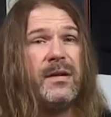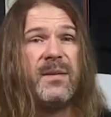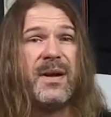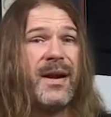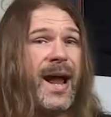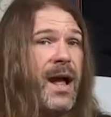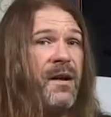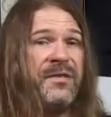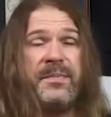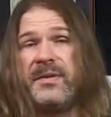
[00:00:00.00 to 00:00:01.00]
no matter
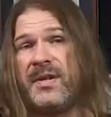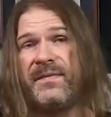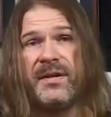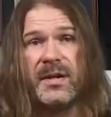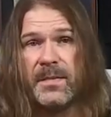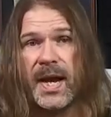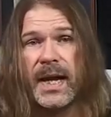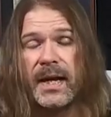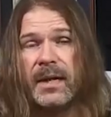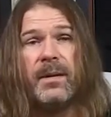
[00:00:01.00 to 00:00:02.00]
how specific you
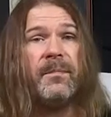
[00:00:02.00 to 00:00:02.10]
make it.